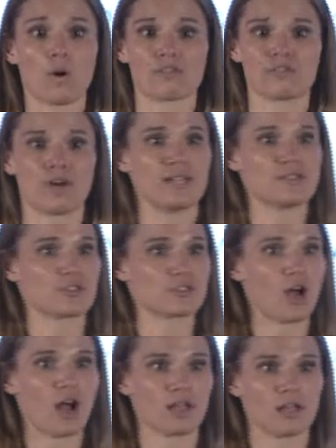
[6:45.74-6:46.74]
or friends are
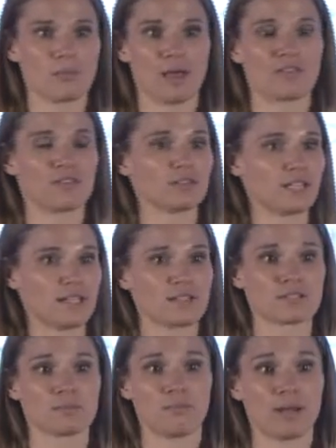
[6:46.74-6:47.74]
talking about the
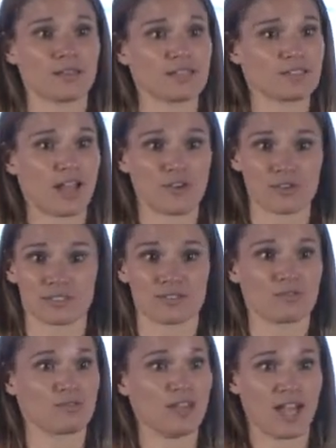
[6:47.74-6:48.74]
latest Miley Cyrus
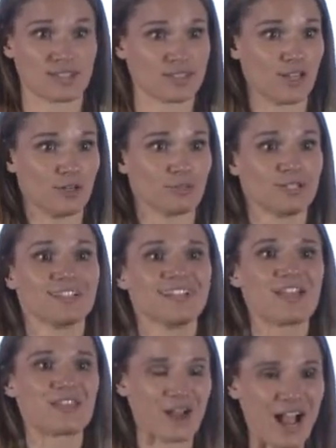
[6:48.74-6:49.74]
fiasco.
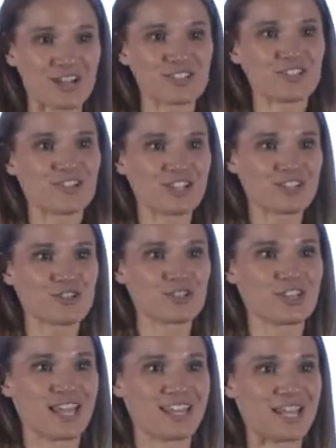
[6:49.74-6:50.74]
They're actually
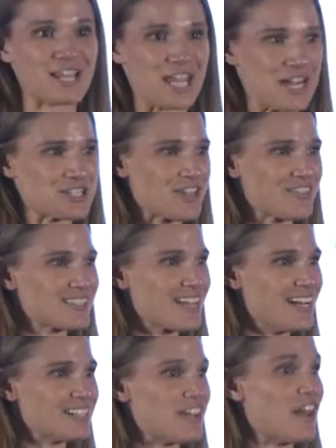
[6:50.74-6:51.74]
engaging this
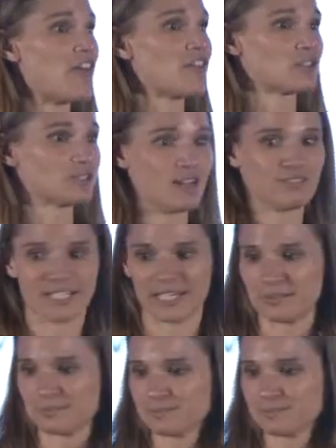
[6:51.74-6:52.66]
content and they're loving it.